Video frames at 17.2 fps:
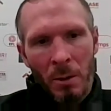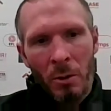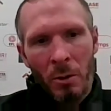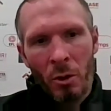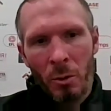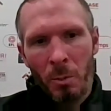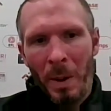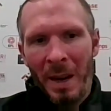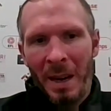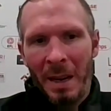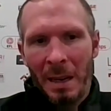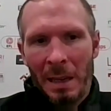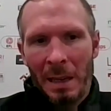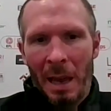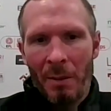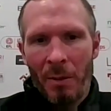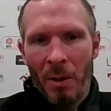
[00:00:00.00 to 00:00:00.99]
just being
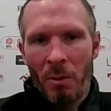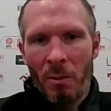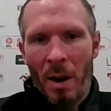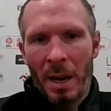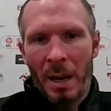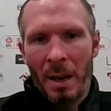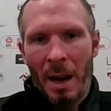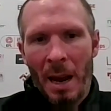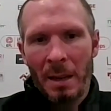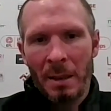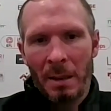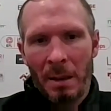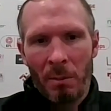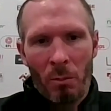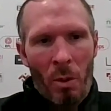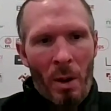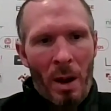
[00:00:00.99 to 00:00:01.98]
clever,
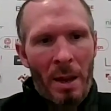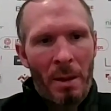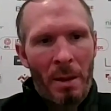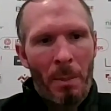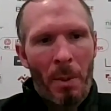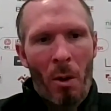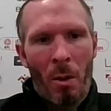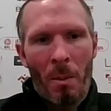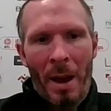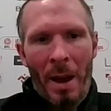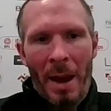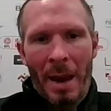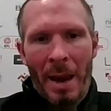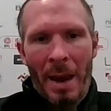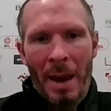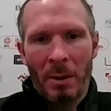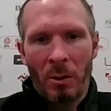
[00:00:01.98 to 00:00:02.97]
recognising where the ball might
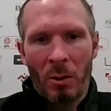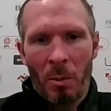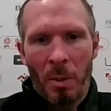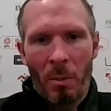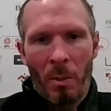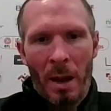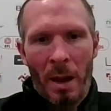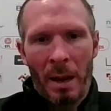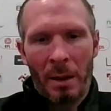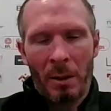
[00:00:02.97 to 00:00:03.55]
end up and where